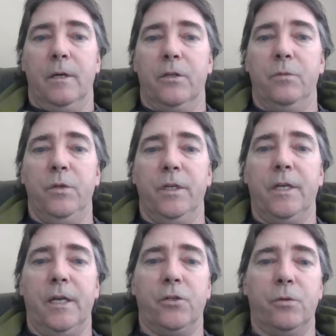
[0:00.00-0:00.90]

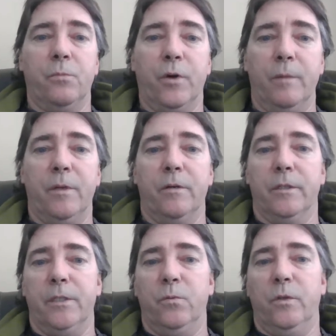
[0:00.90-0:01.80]
Communication
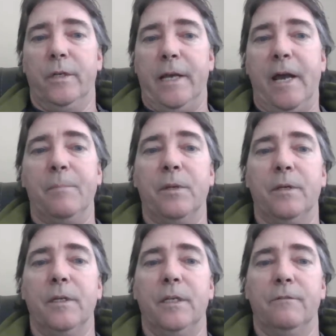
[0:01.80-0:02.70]
primarily will
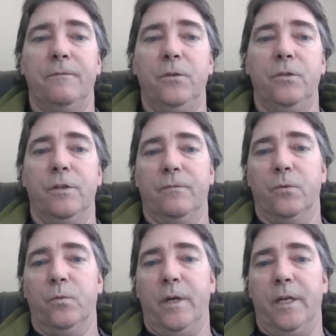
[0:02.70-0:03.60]
happen in a few
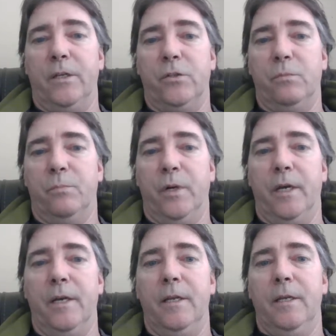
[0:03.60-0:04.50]
different ways,
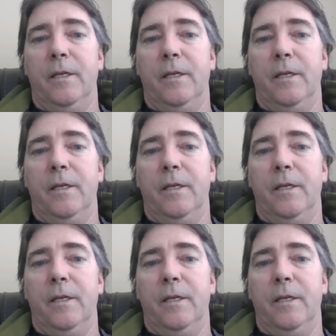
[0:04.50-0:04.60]
but